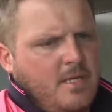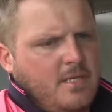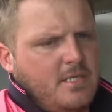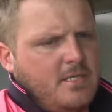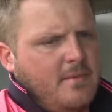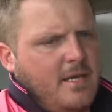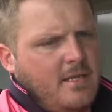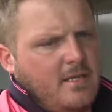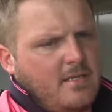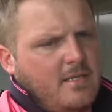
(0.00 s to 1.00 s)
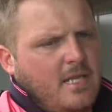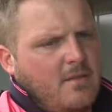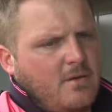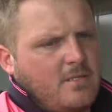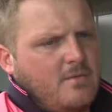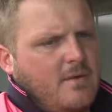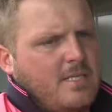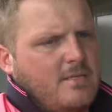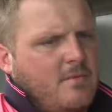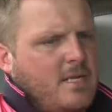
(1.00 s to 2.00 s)
she's a mare that likes to
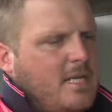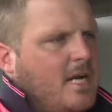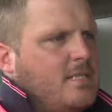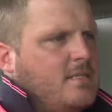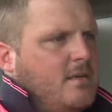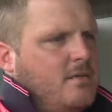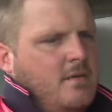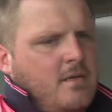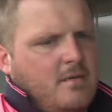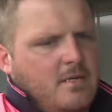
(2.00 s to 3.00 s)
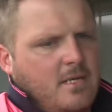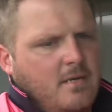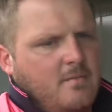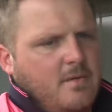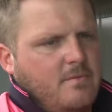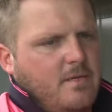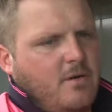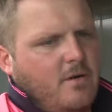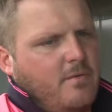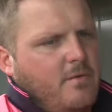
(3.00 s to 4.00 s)
race and race hard. So we
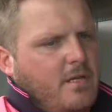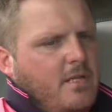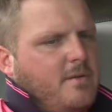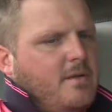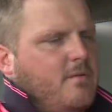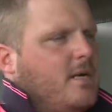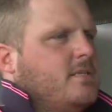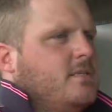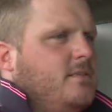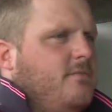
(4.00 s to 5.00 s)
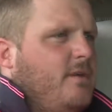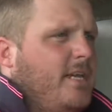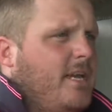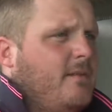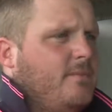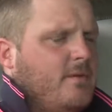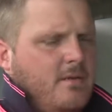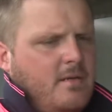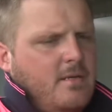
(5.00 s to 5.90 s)
kind of want to limit her runs if we can. But